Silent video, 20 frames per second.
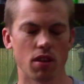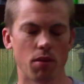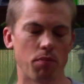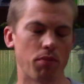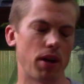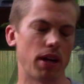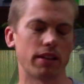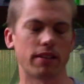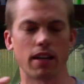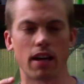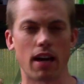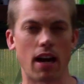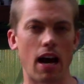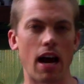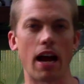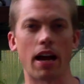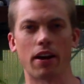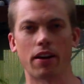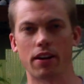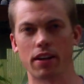the breakdown of
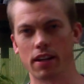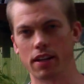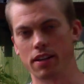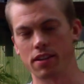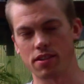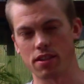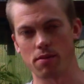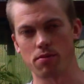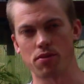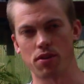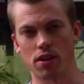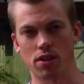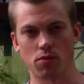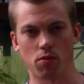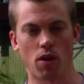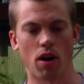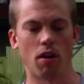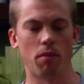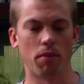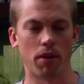iron in the substrate
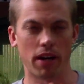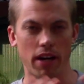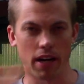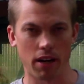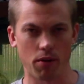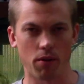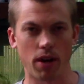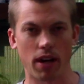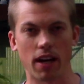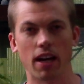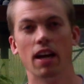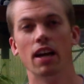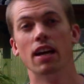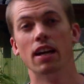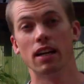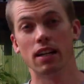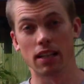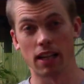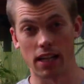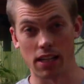as well. But anyway,
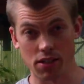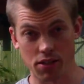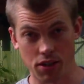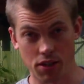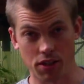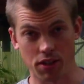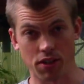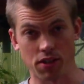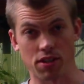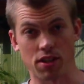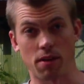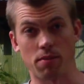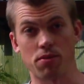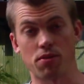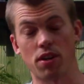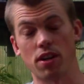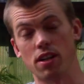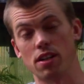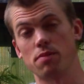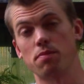clay is good in your
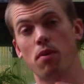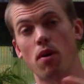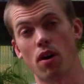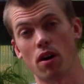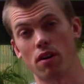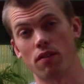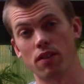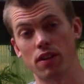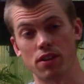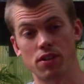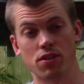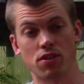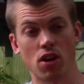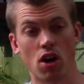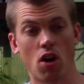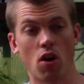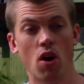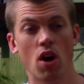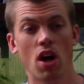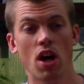substrate; it's part of it.
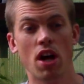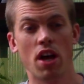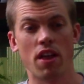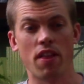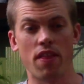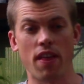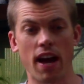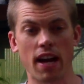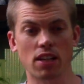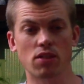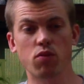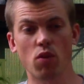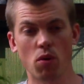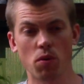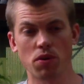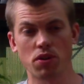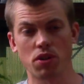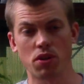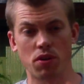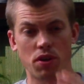So that's
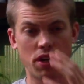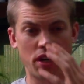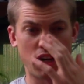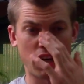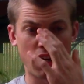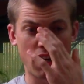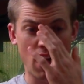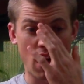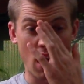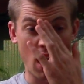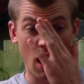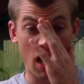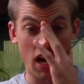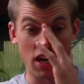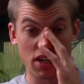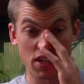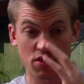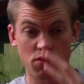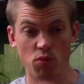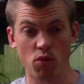what we're doing here. Uh,
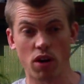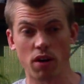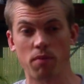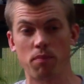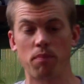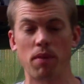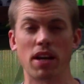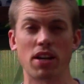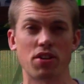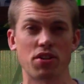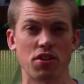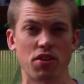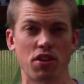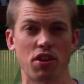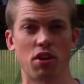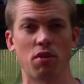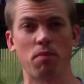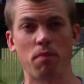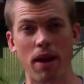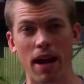I just want to make sure
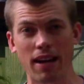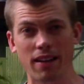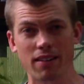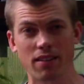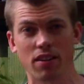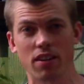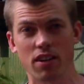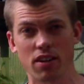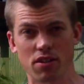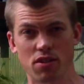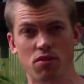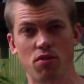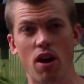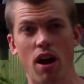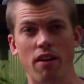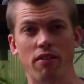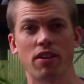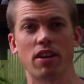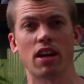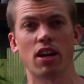that your bacteria is
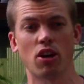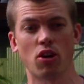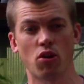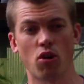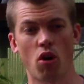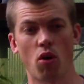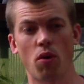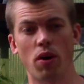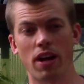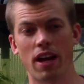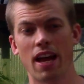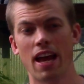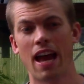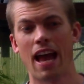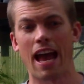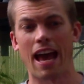thriving and growing